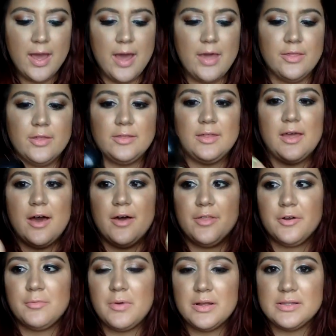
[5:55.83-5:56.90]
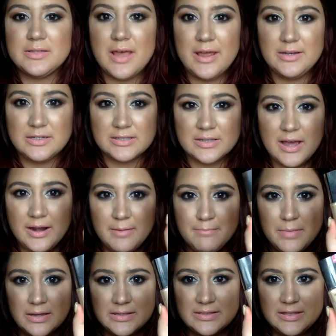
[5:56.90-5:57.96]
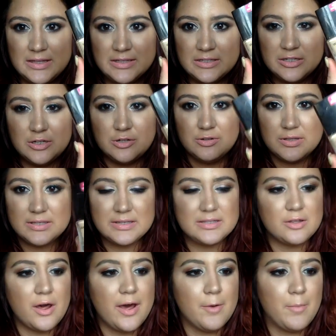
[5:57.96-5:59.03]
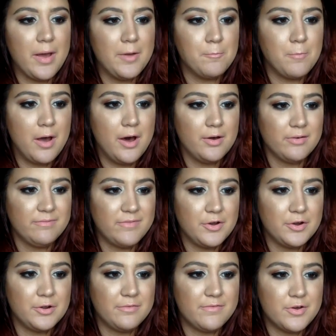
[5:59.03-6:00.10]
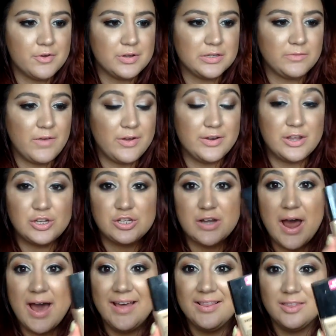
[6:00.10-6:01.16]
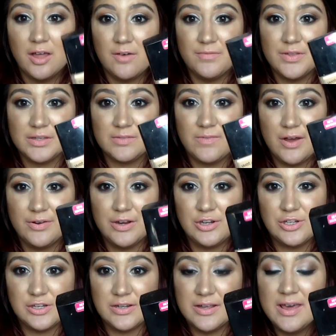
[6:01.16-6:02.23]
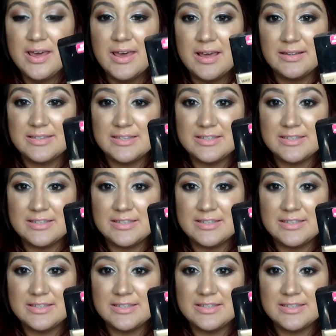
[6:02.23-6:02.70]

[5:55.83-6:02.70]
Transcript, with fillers: And then the other ones, I just kind of mix these two. This is the Wet n' Wild Photo Focus Foundation. I love this foundation. It's